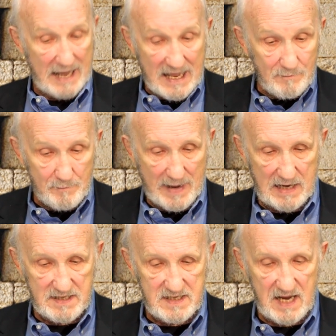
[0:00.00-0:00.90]
in
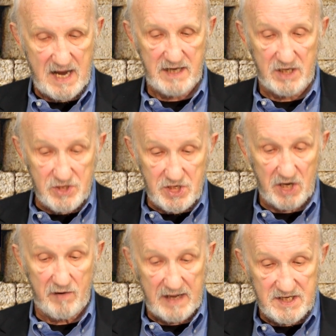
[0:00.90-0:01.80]
Palestine
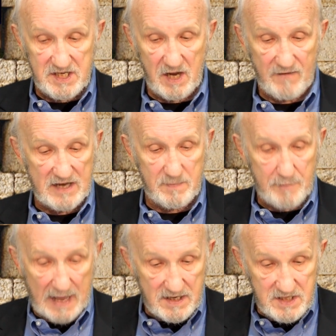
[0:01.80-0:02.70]
considering itself as a
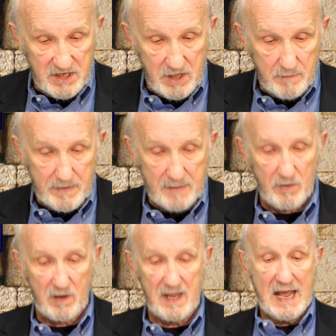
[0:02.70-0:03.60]
Palestinian
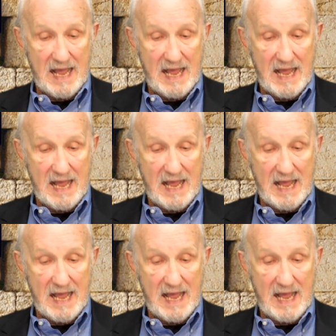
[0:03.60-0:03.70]
people,